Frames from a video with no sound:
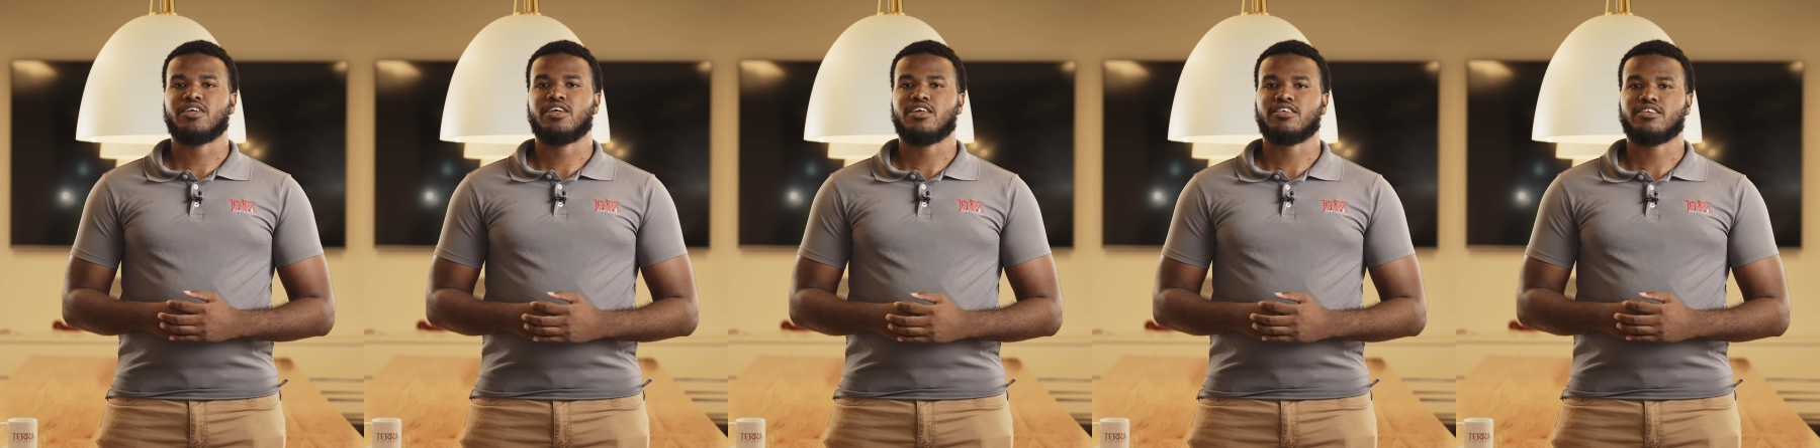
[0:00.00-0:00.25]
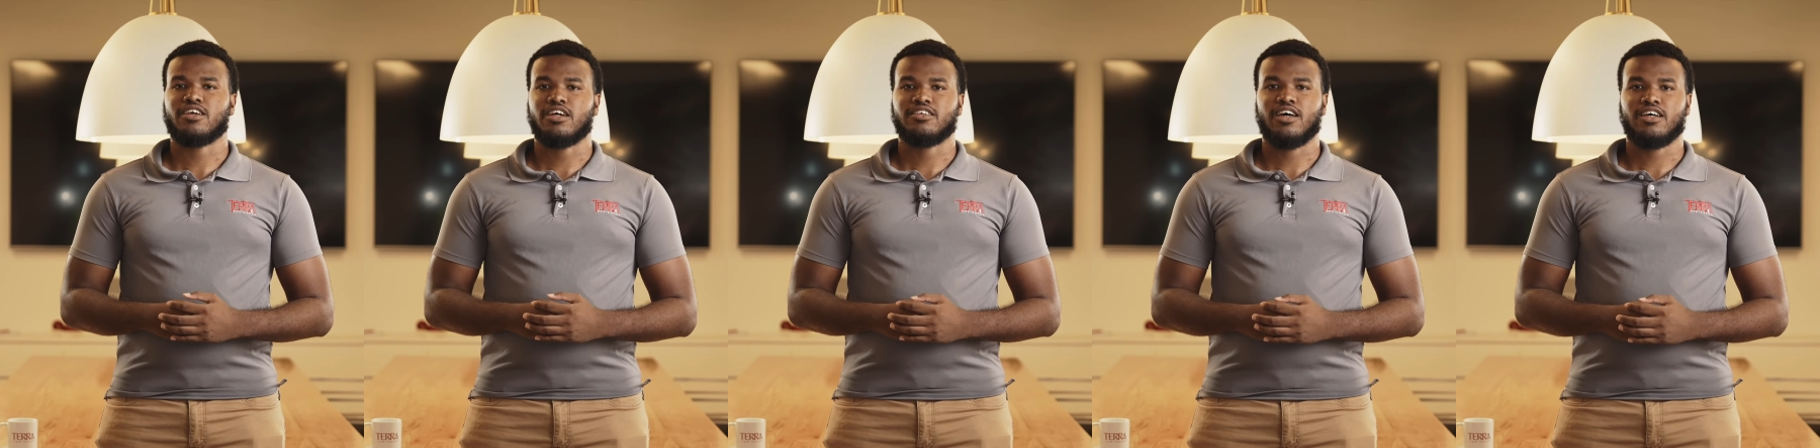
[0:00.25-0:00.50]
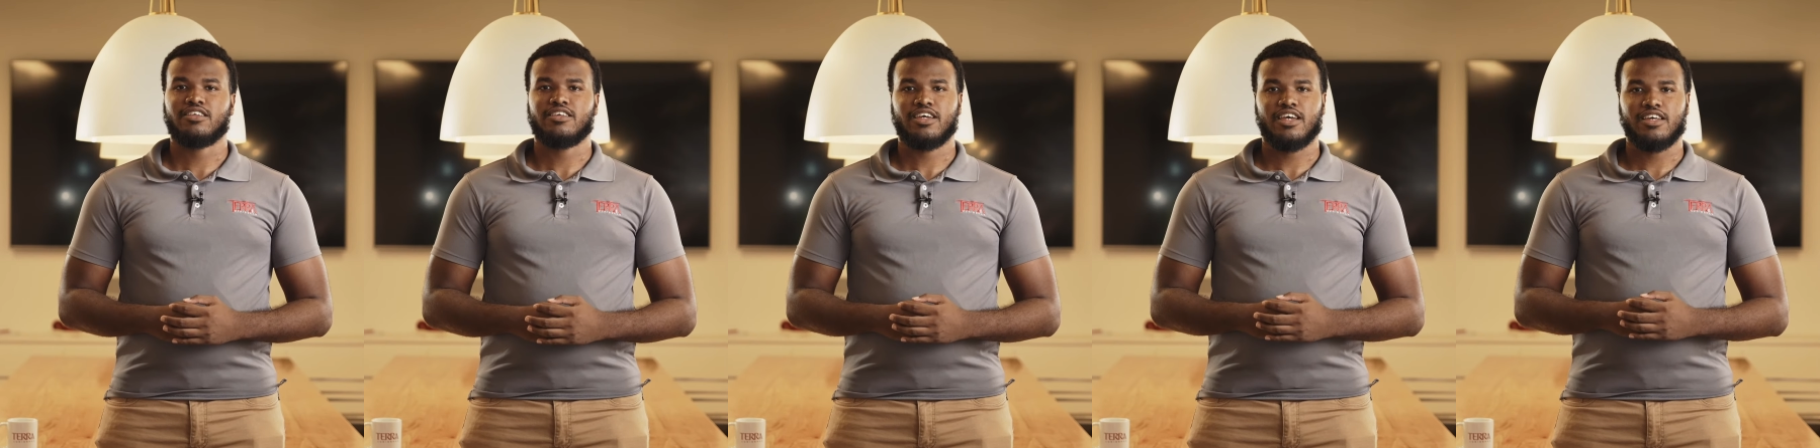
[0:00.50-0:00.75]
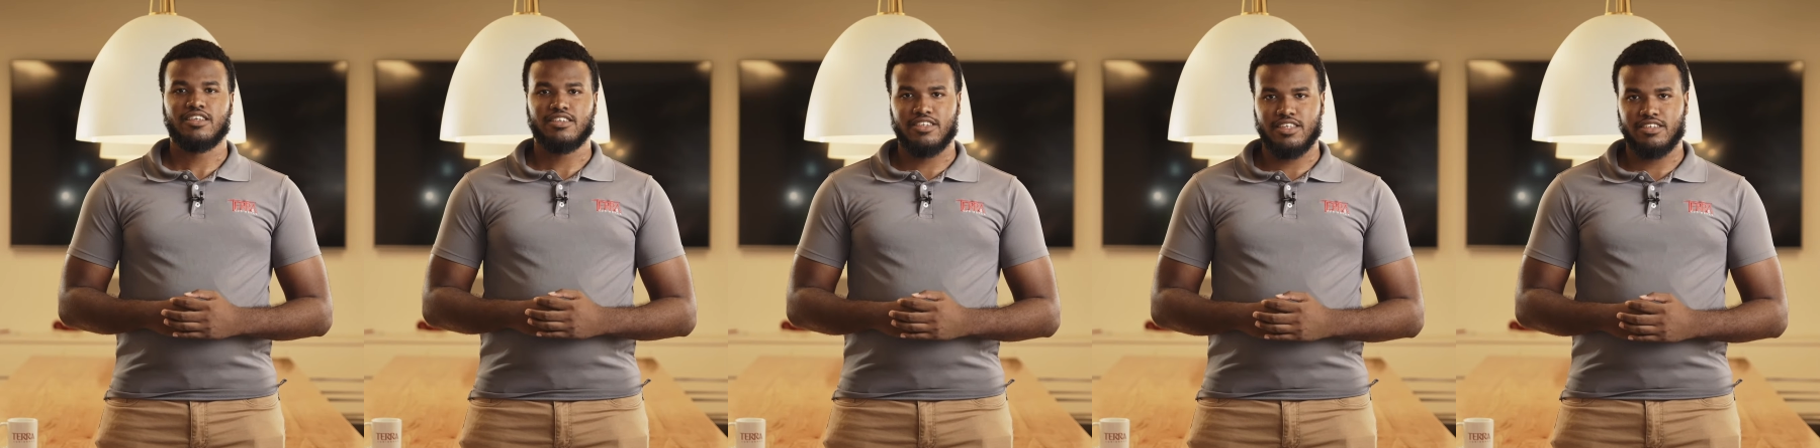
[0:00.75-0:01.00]
is conducting
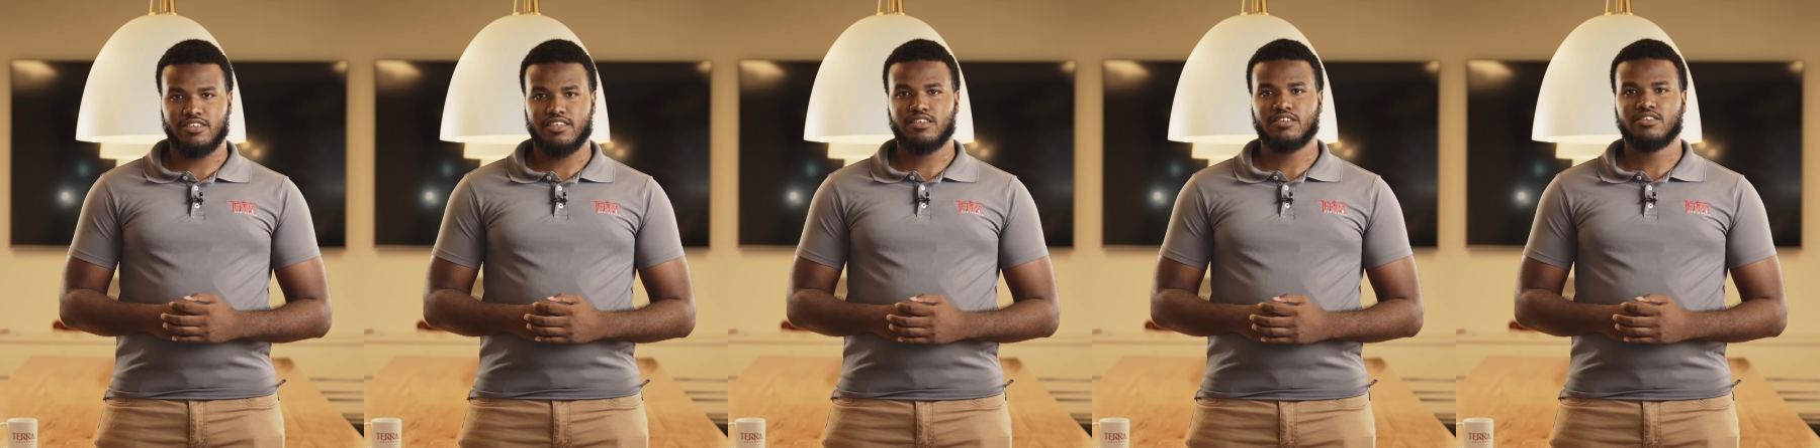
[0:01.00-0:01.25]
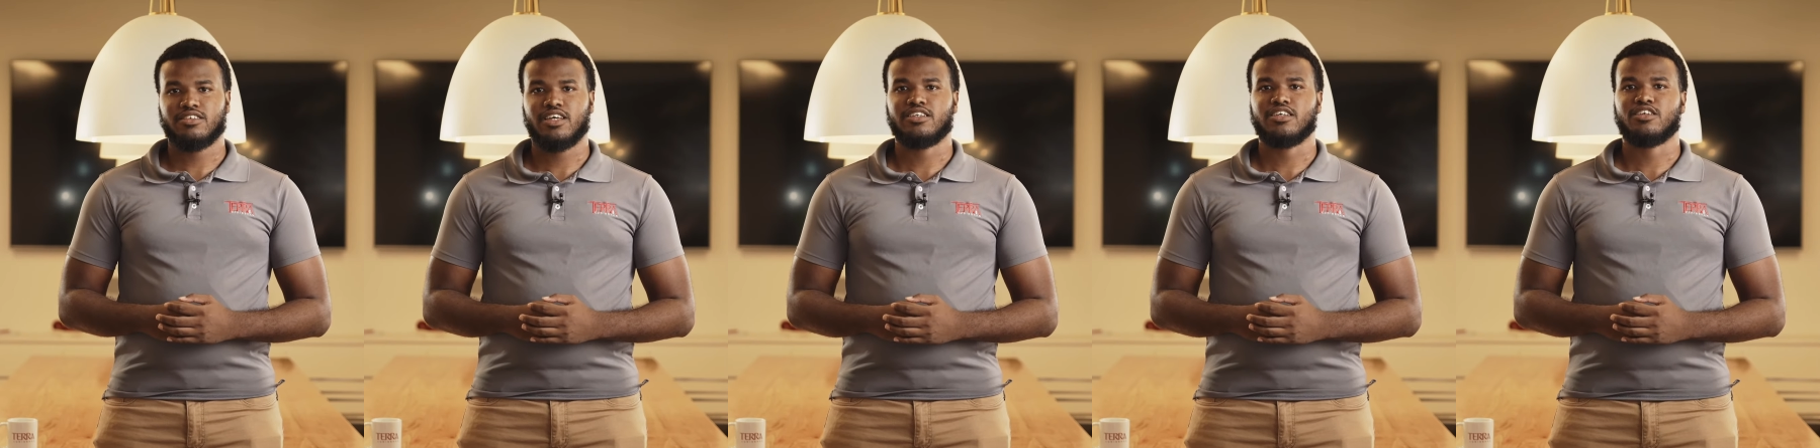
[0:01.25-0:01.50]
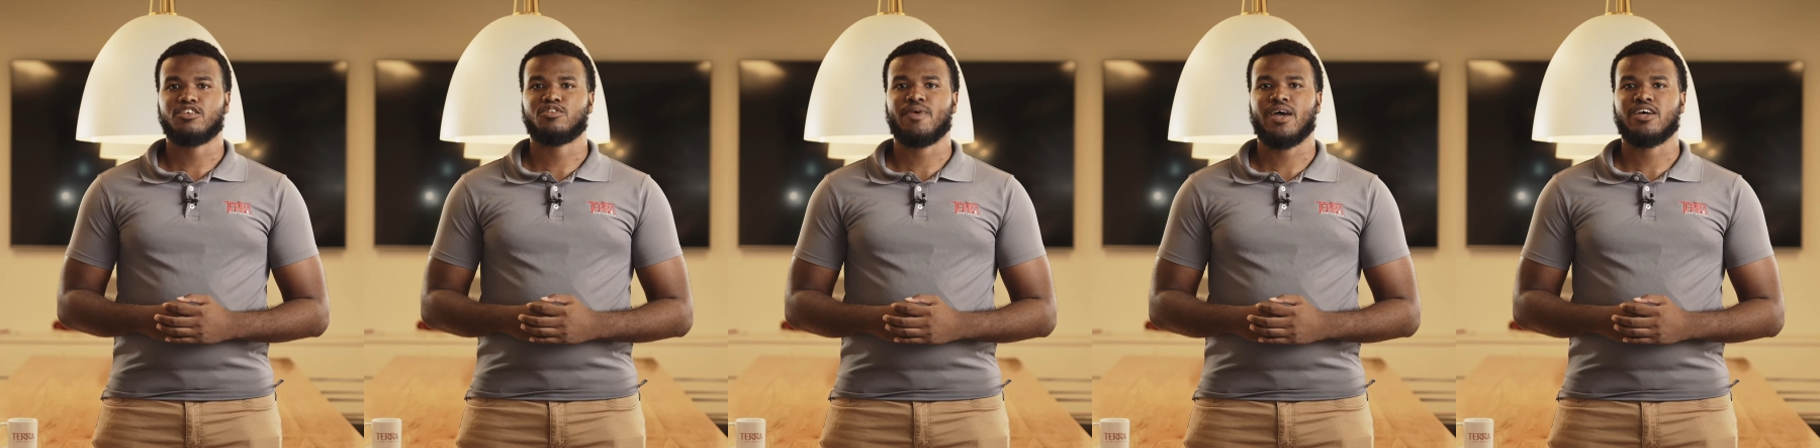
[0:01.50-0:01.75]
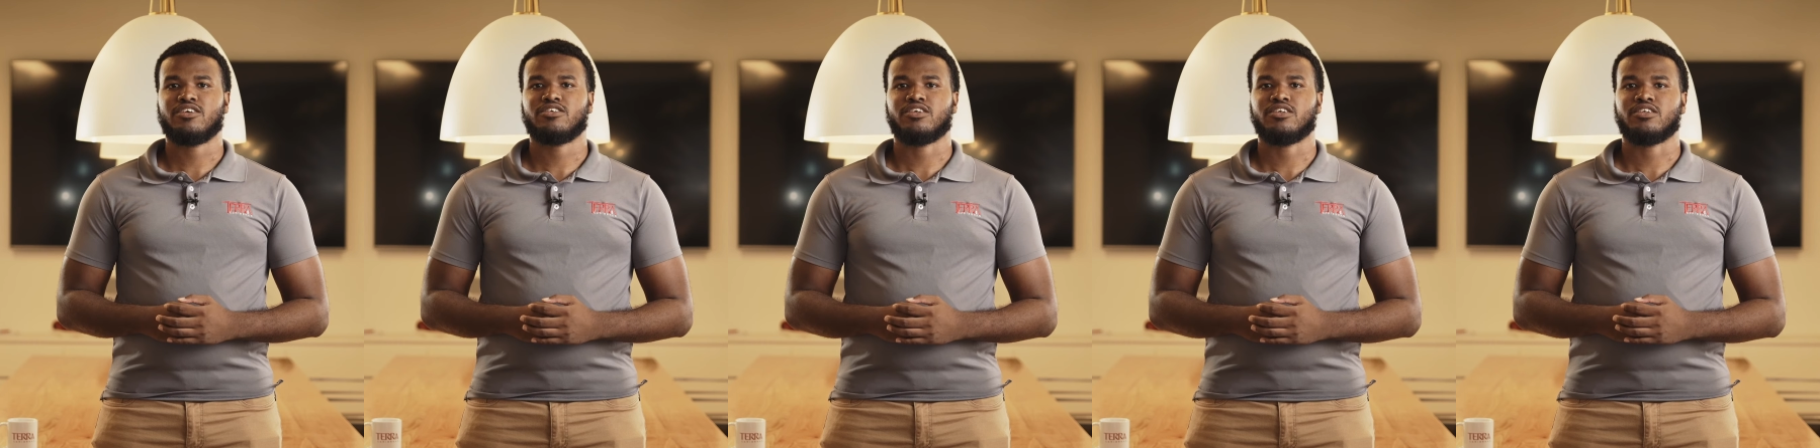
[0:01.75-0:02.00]
a detailed site
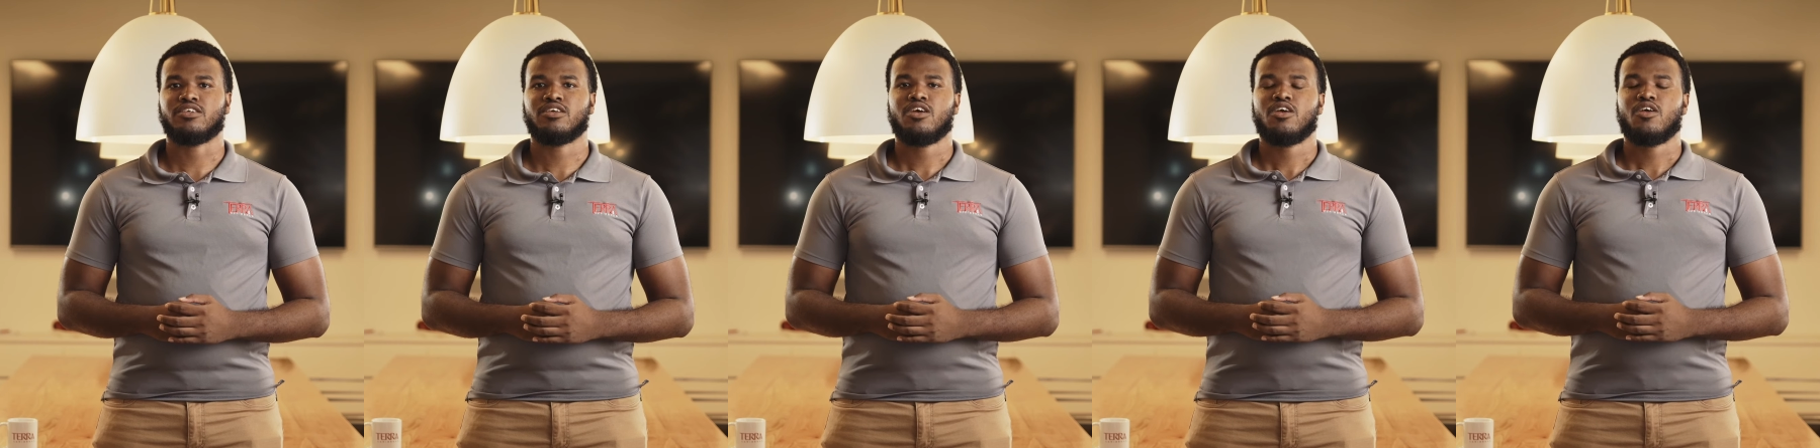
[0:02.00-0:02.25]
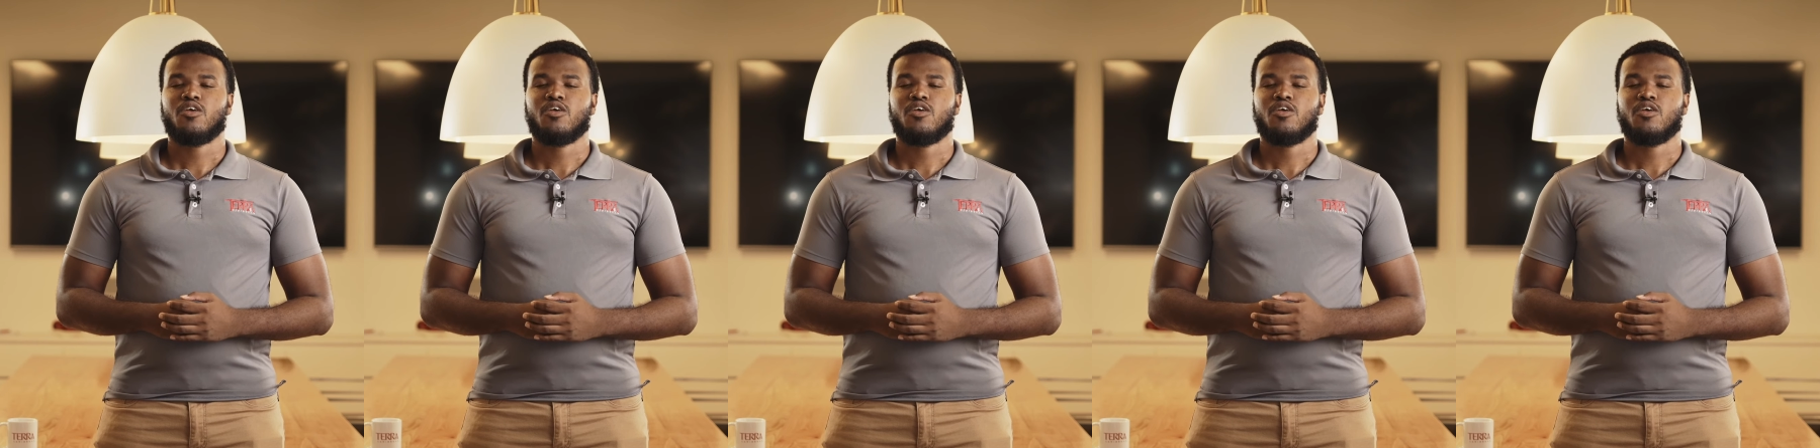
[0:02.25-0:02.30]
inspection,